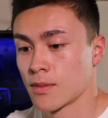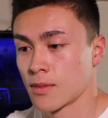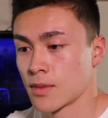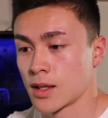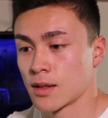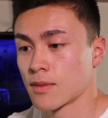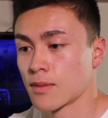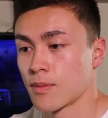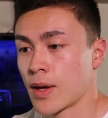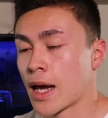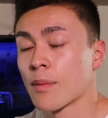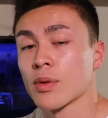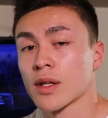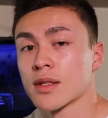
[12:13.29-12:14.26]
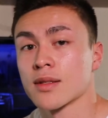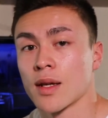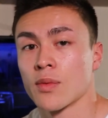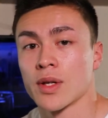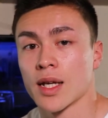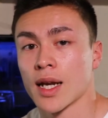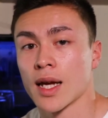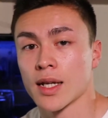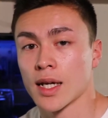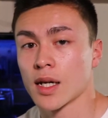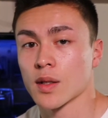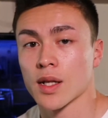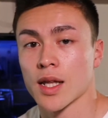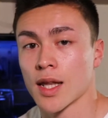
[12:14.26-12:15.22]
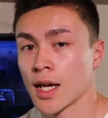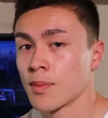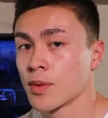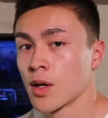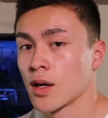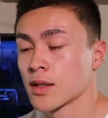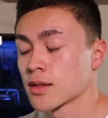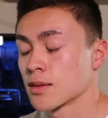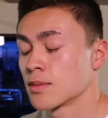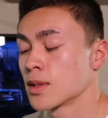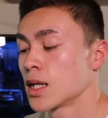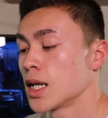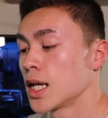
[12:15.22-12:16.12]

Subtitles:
like pamphlets that we can hand out, that'd be awesome.